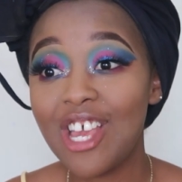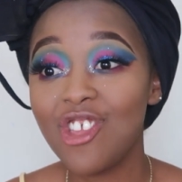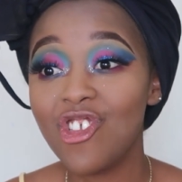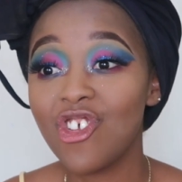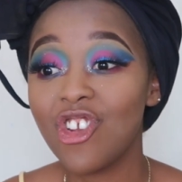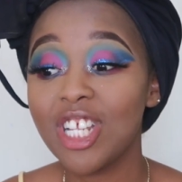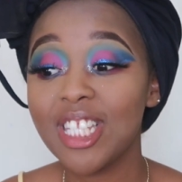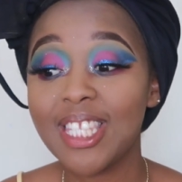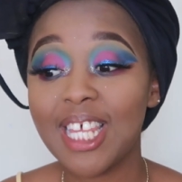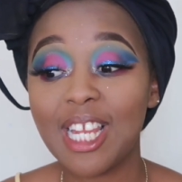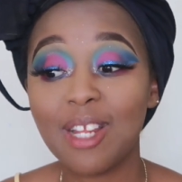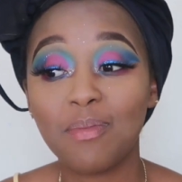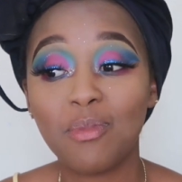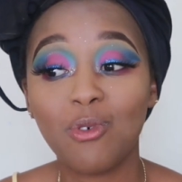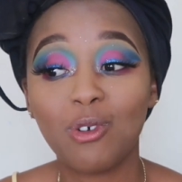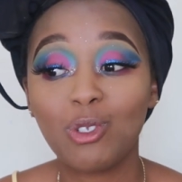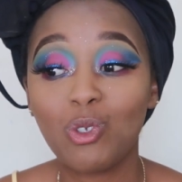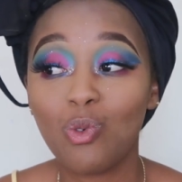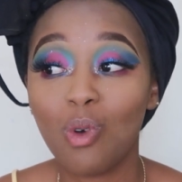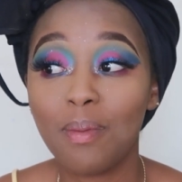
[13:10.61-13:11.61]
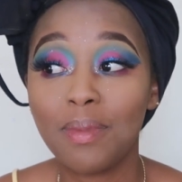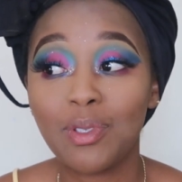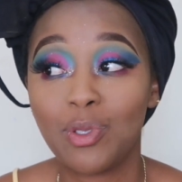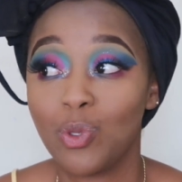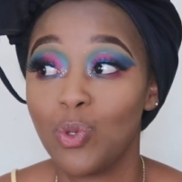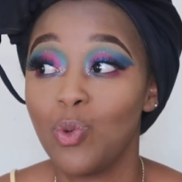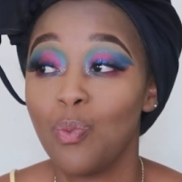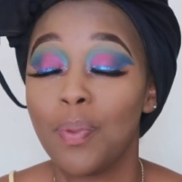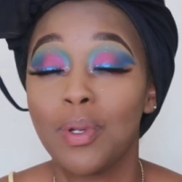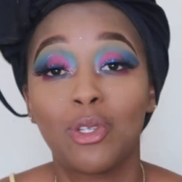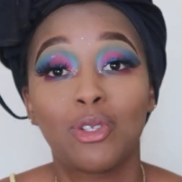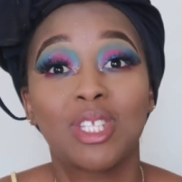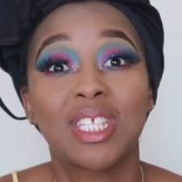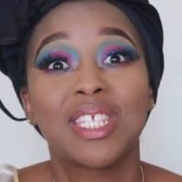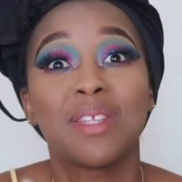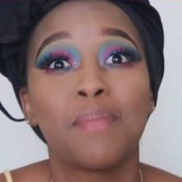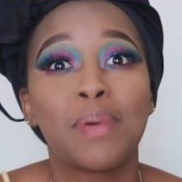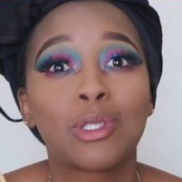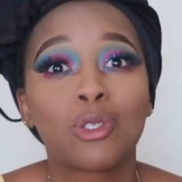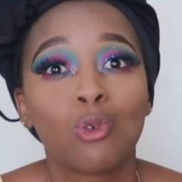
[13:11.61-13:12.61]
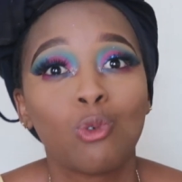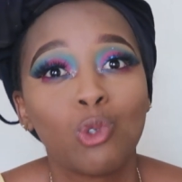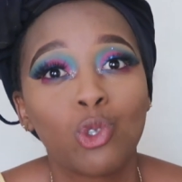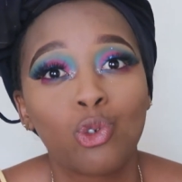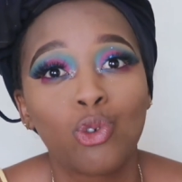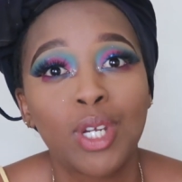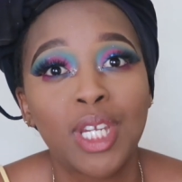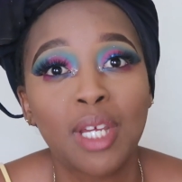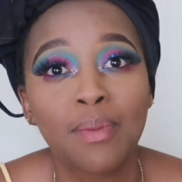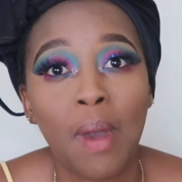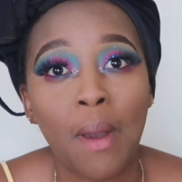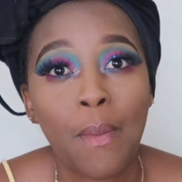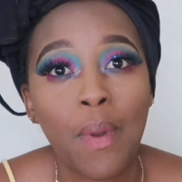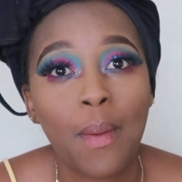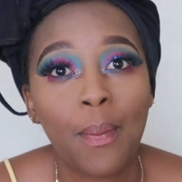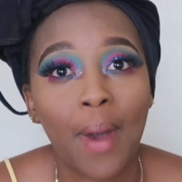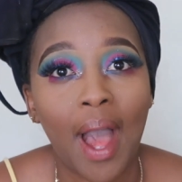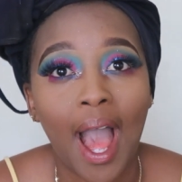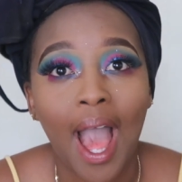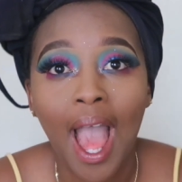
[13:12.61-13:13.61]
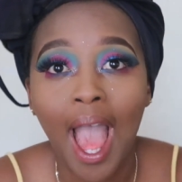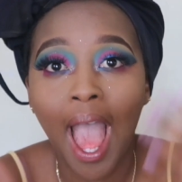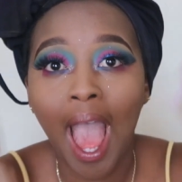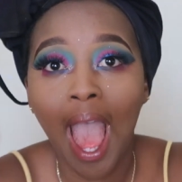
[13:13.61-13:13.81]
You're not telling me what you want me to do, but you're the same person who's grading my paper.